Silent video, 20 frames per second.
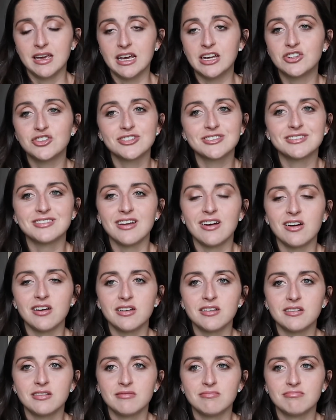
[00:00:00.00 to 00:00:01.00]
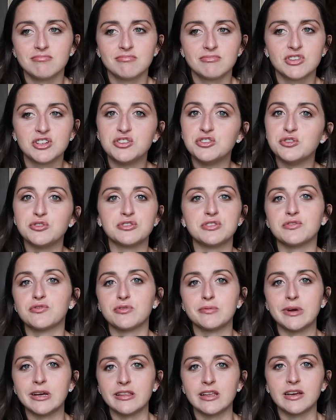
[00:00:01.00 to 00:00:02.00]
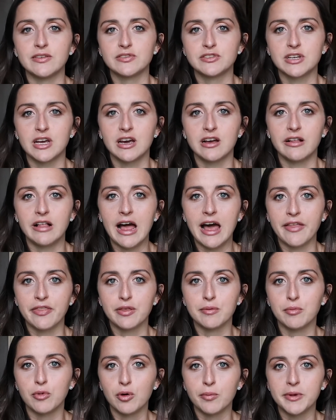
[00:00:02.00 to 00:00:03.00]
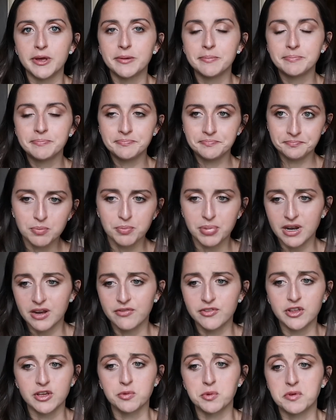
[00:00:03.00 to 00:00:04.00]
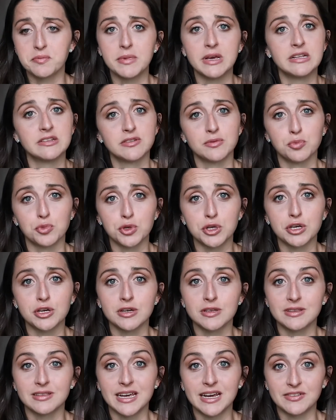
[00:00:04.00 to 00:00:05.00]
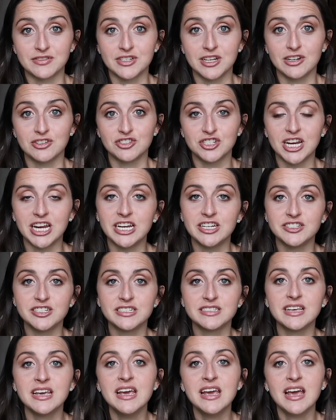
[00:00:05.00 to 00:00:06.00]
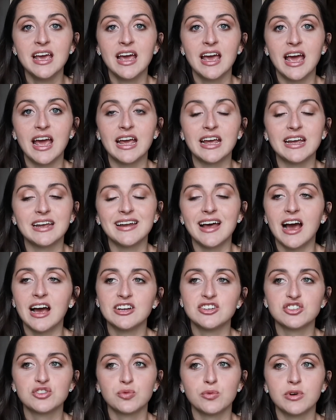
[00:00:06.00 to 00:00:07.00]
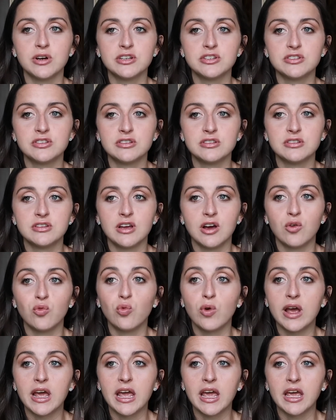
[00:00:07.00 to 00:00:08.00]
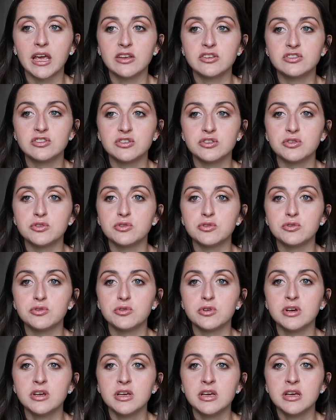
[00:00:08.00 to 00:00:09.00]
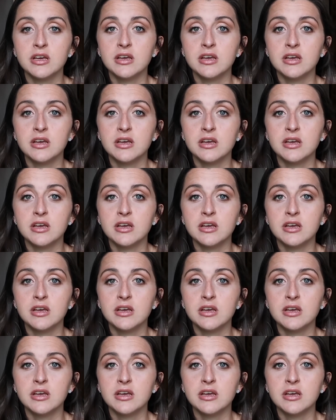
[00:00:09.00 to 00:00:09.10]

It's just not conducive for my lifestyle at the moment, but I feel like we made some really good lifestyle changes, and I just want a way to